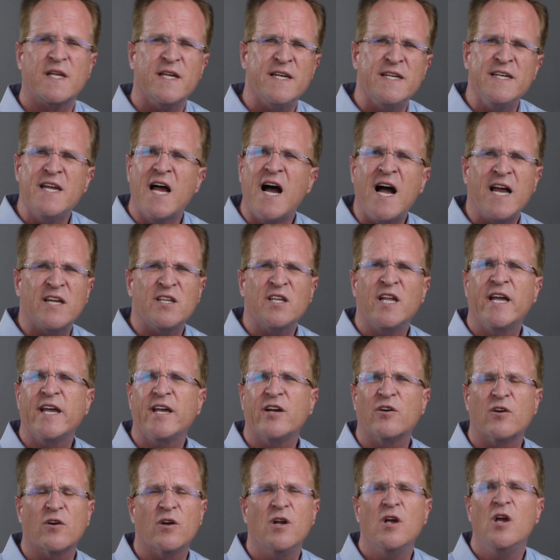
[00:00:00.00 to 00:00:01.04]
not
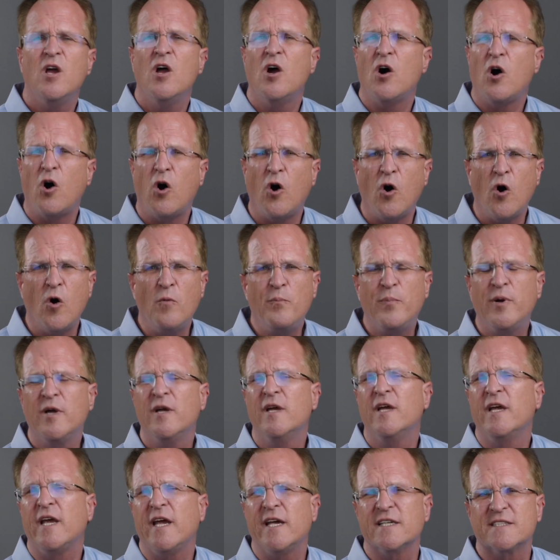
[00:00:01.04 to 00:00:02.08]
later. Hope
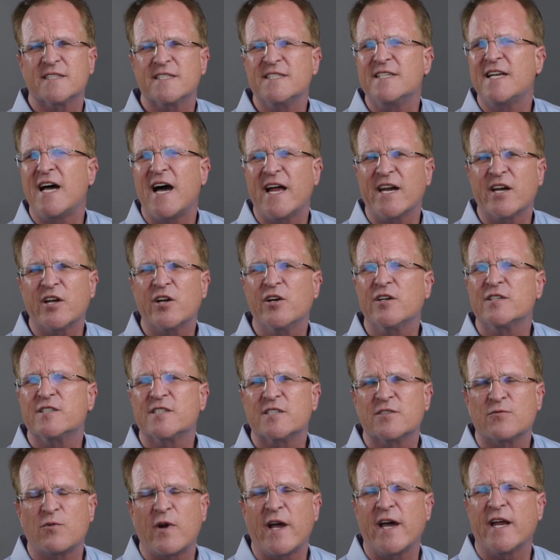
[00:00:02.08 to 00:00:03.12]
is not a good
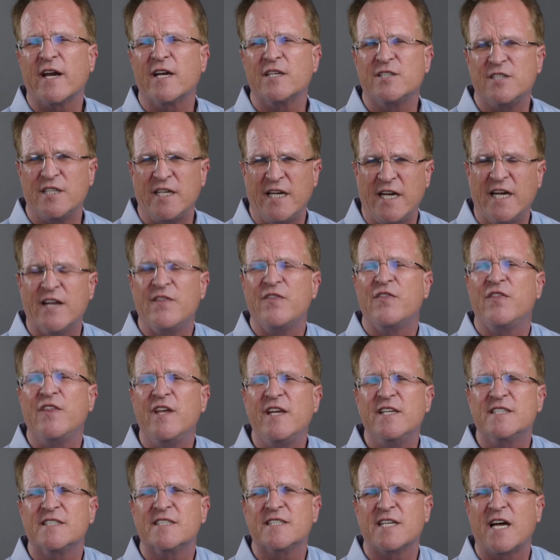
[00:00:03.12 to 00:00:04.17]
strategy in
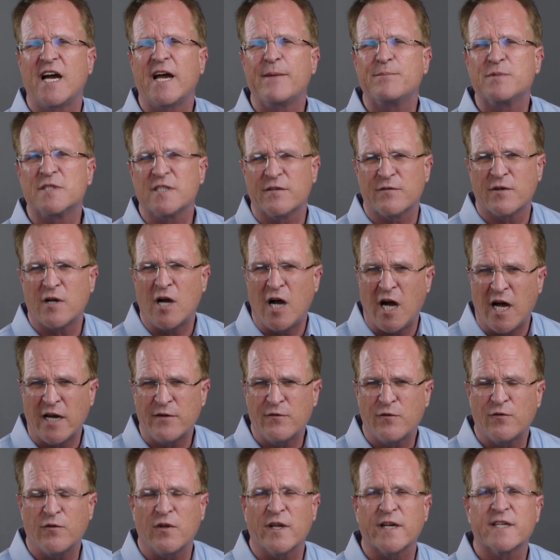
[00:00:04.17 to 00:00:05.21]
these types of
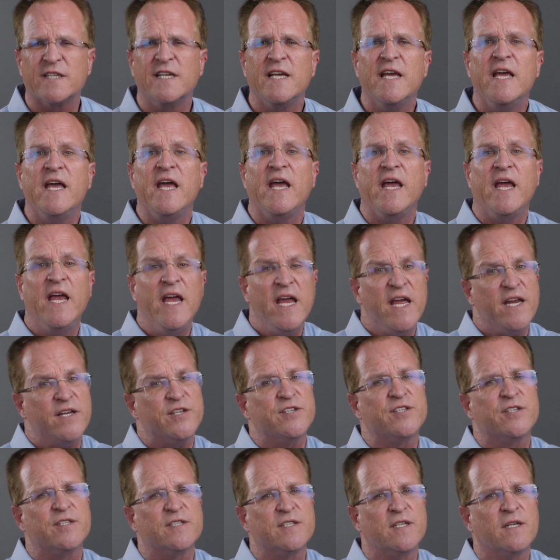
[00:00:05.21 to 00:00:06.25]
conflict.
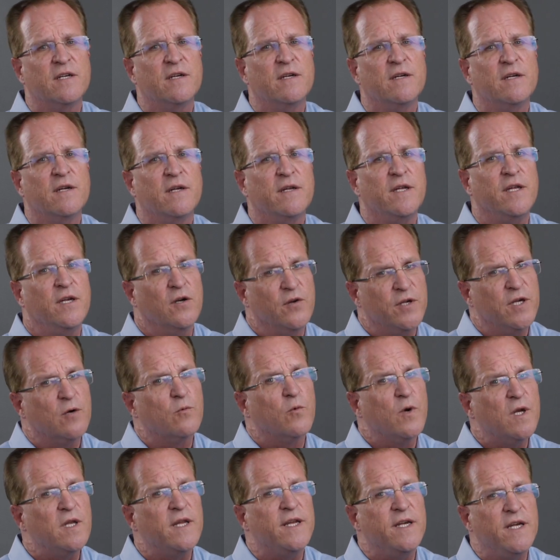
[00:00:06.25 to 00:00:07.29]
Hints, you
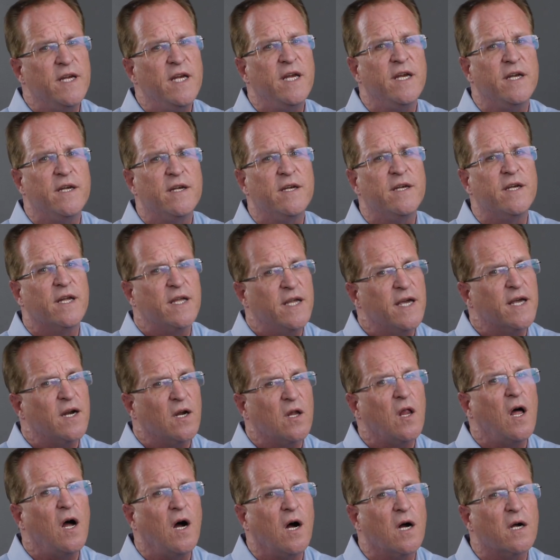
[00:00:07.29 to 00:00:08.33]
really need to get
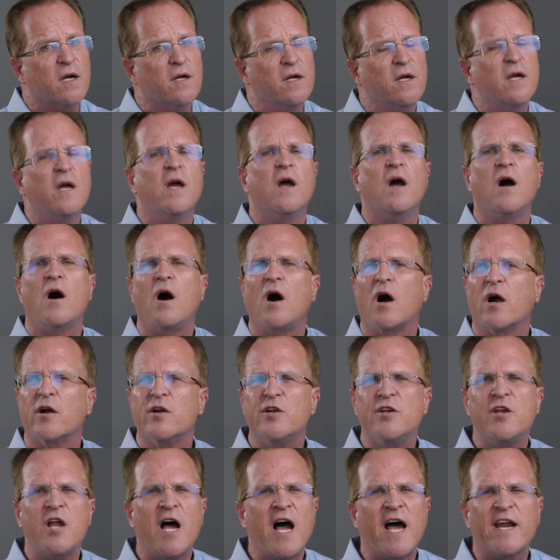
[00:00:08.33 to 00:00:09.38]
along, are
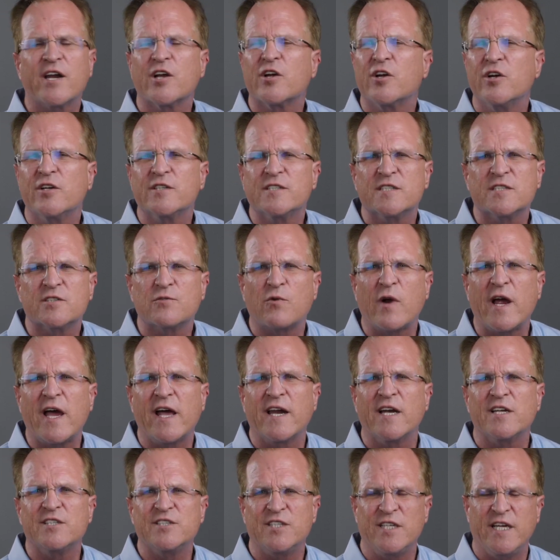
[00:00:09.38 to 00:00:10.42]
not a good
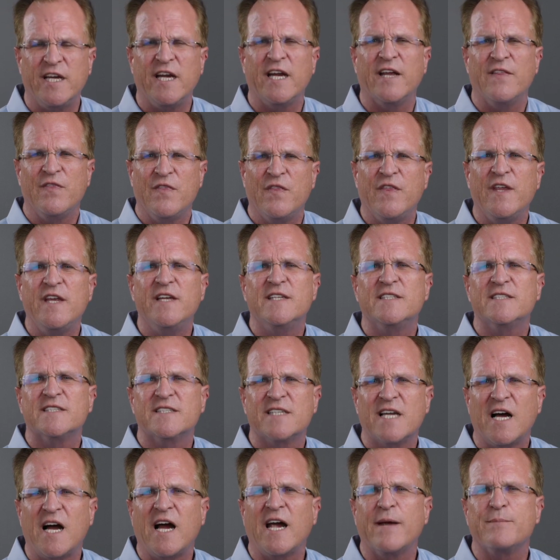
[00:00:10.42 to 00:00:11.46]
strategy in these
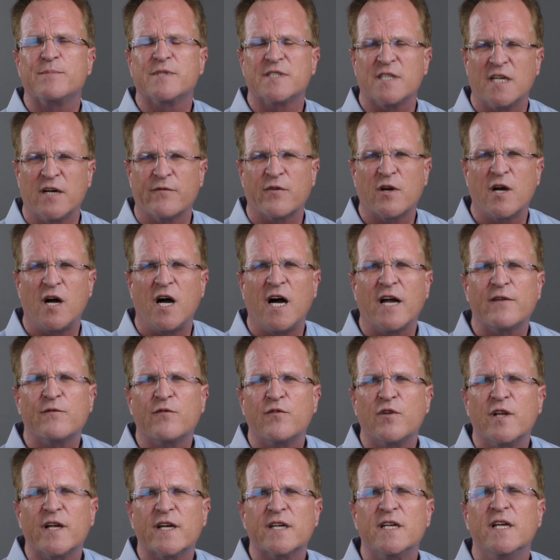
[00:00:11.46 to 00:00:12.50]
types of
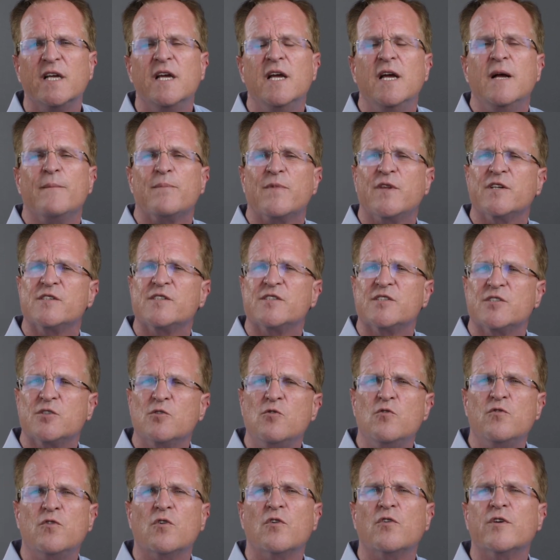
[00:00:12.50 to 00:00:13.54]
conflict. The
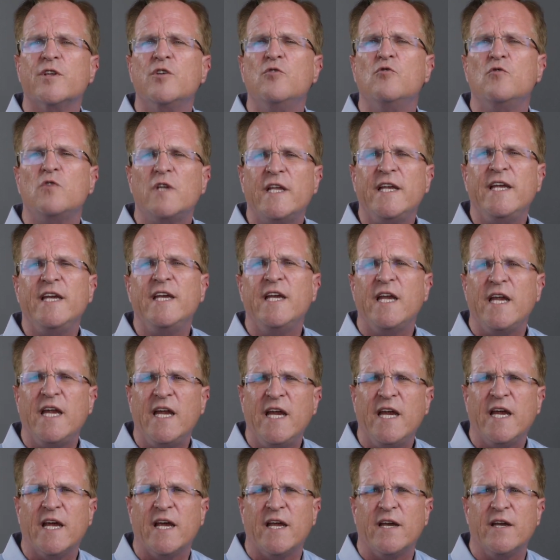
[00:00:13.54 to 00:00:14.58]
sooner you lean
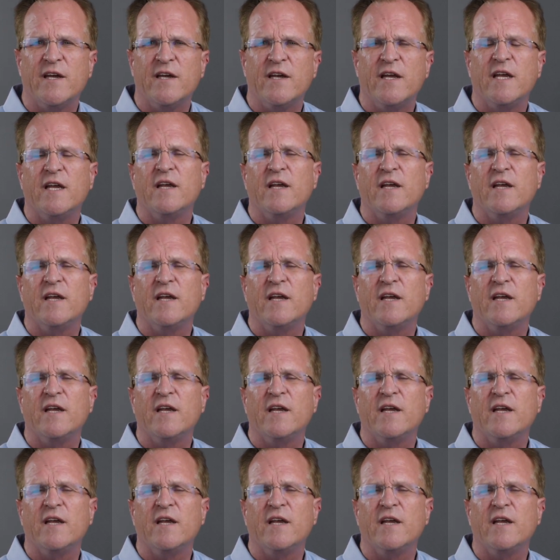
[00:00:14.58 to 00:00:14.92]
in,